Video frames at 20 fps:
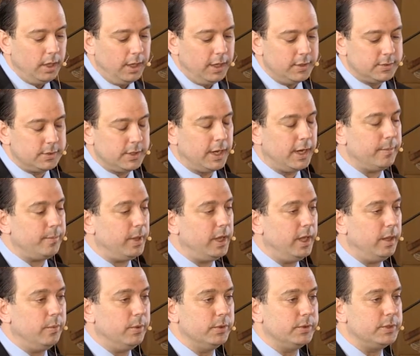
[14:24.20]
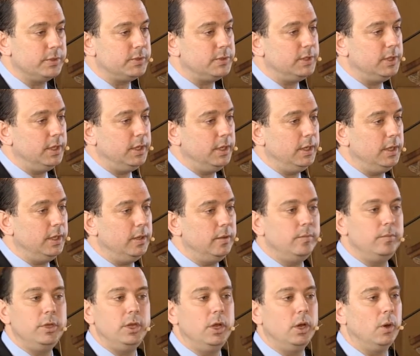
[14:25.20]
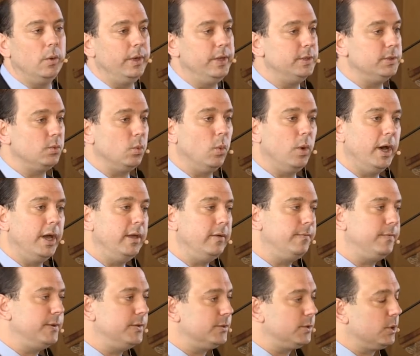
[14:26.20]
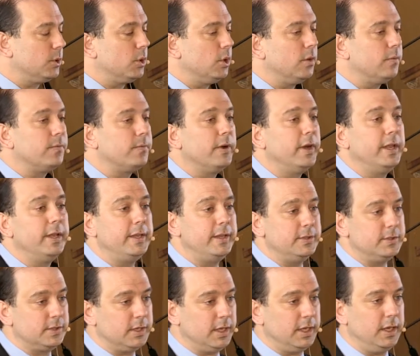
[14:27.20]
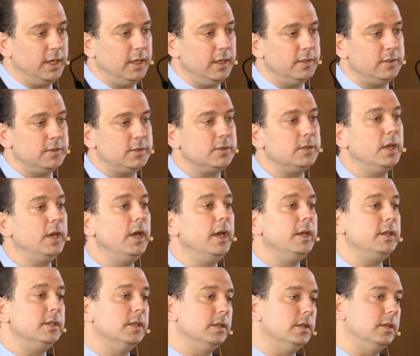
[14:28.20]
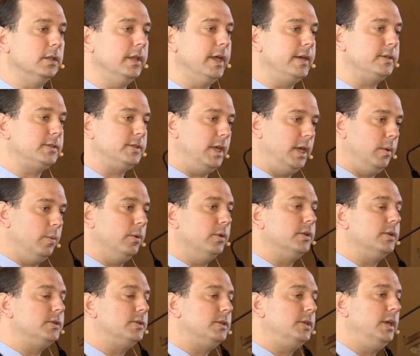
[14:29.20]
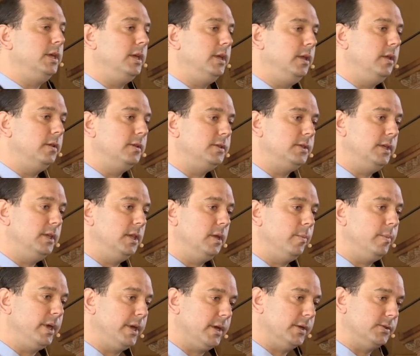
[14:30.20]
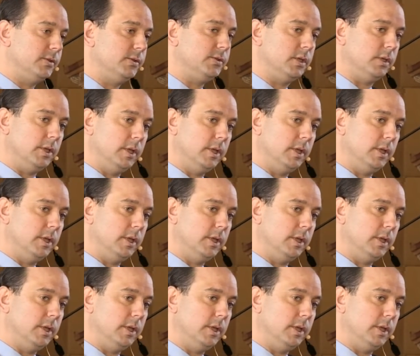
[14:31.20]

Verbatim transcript: is not able to see, you know, his wife, his girlfriend, his kids, less able to see, see them because there's a